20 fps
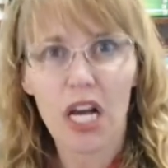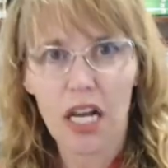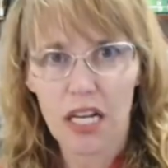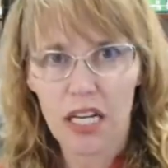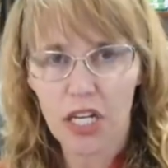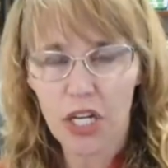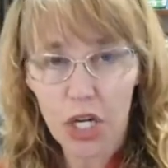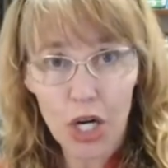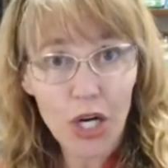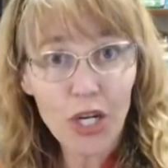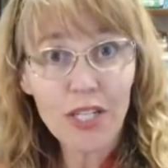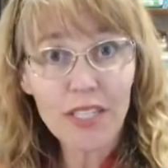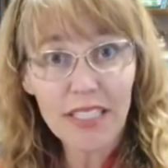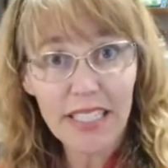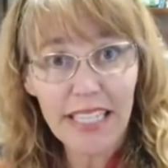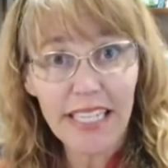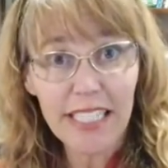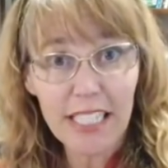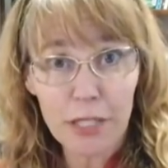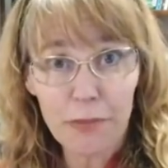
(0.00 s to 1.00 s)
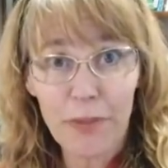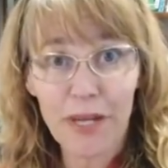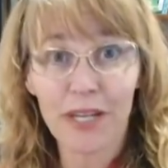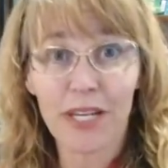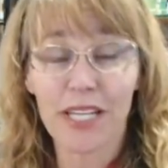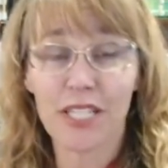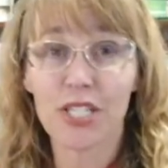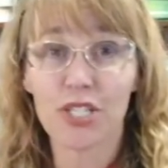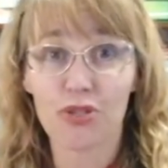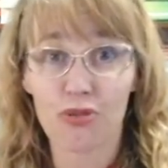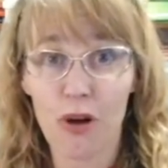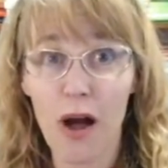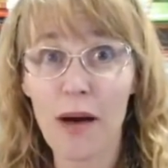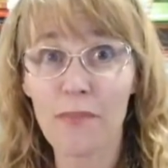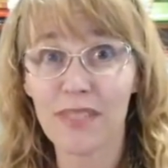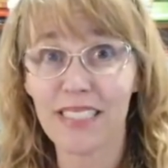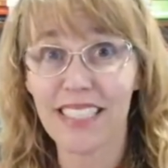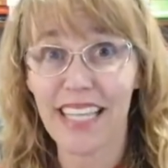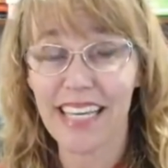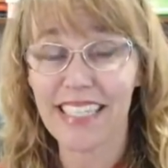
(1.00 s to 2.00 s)
concurrently experienced
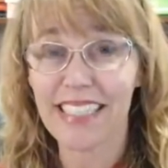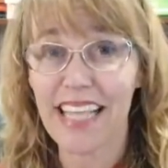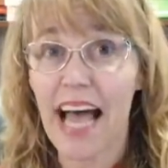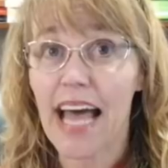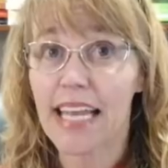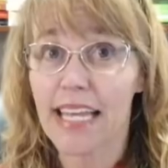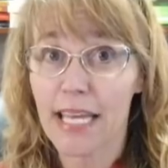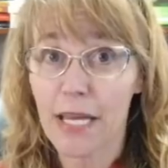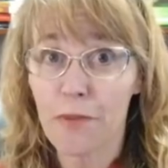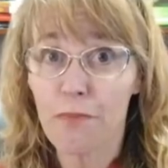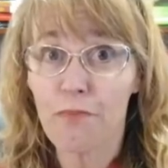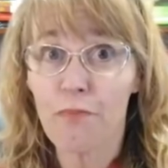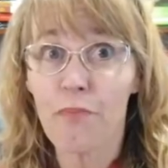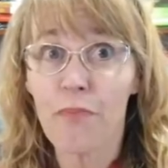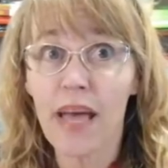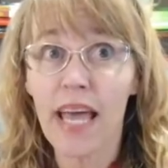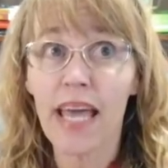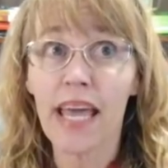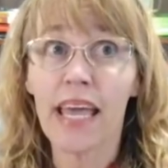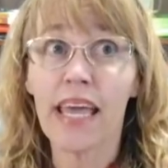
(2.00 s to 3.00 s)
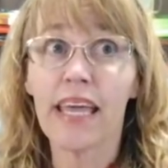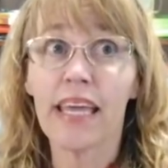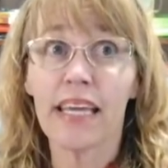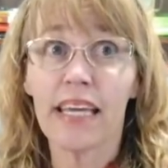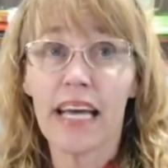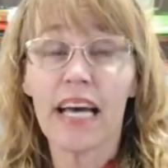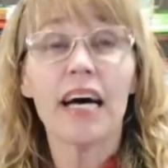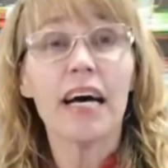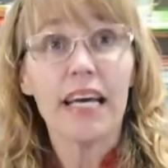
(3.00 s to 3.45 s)
trauma like that, it may